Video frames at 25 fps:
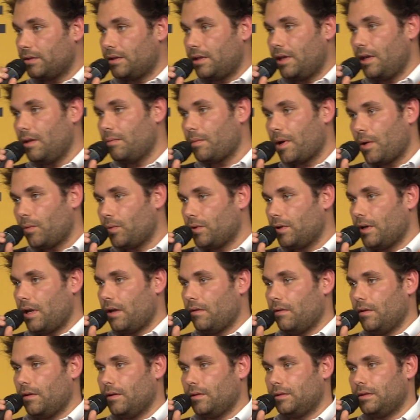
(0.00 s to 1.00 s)
team. I would
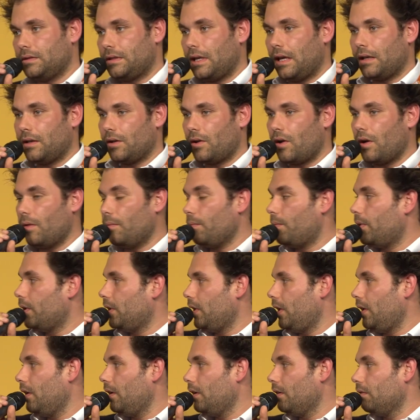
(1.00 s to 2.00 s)
never start a
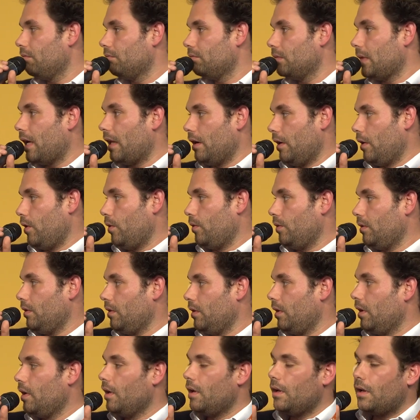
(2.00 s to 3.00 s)
company alone.
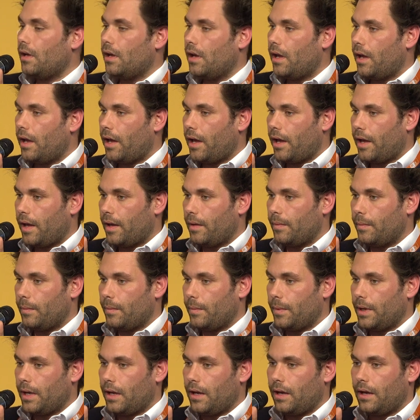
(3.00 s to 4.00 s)

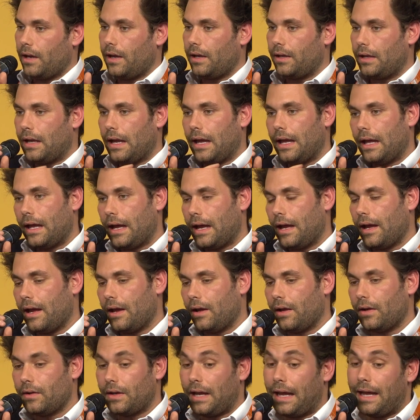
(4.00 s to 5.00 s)

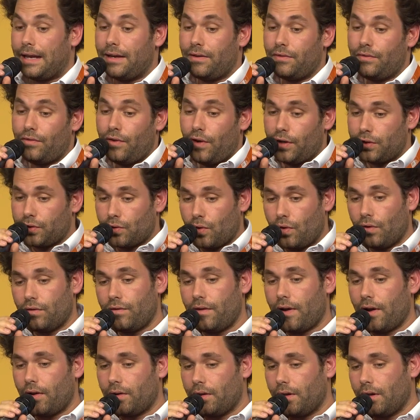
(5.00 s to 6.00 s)
I had the first
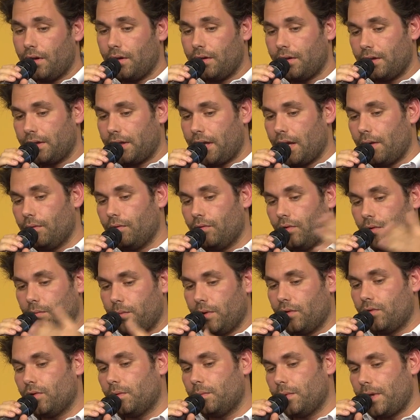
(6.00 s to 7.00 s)
co-founder that came from
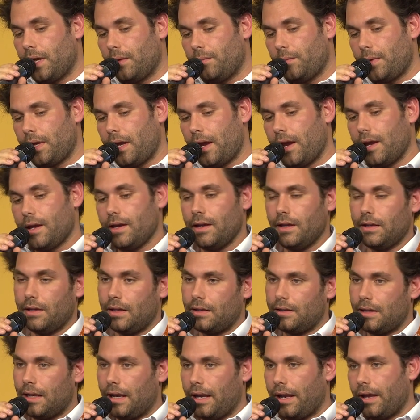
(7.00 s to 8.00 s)
me from the MBA
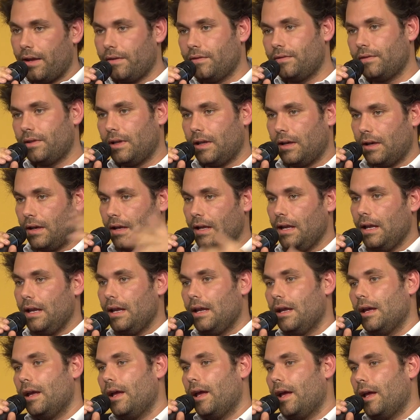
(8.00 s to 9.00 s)
that then left and
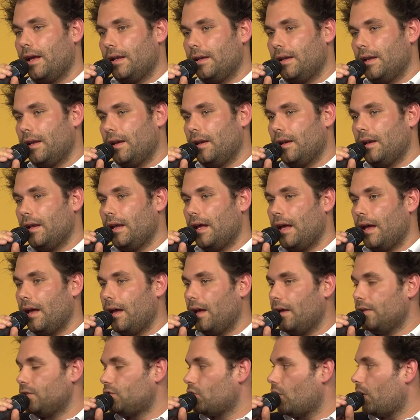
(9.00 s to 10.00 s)
then
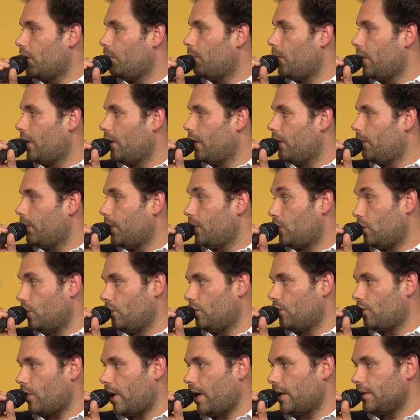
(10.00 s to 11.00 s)
joined by two
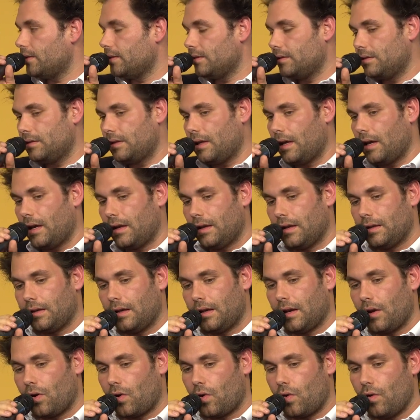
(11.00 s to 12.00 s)
friends that are
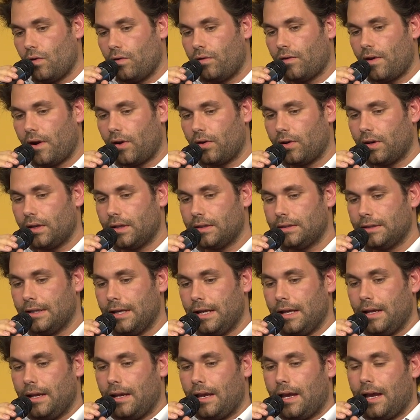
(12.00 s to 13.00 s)
now co-founders,
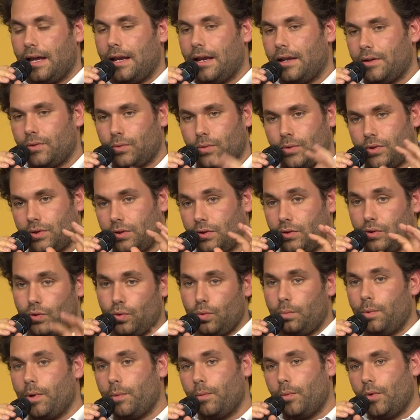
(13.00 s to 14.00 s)
and that was
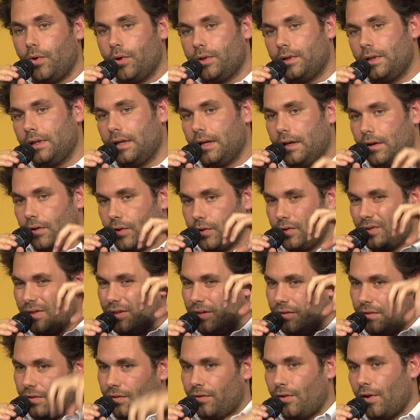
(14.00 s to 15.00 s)
super important. And also
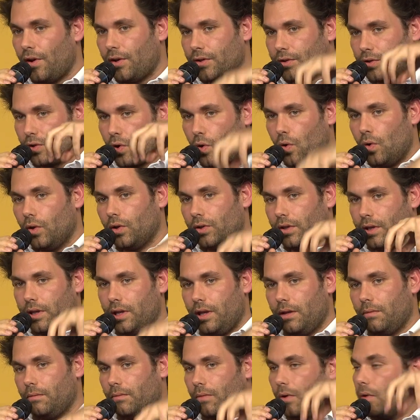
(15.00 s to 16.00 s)
the first core
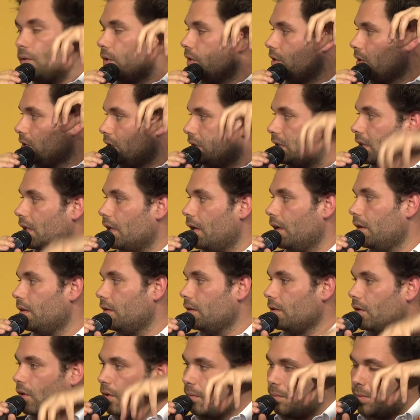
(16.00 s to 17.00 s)
team, which is still
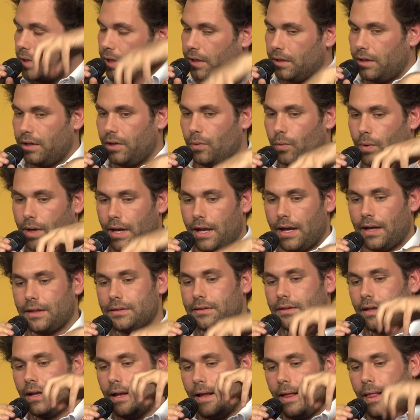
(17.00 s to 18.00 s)
completely with us,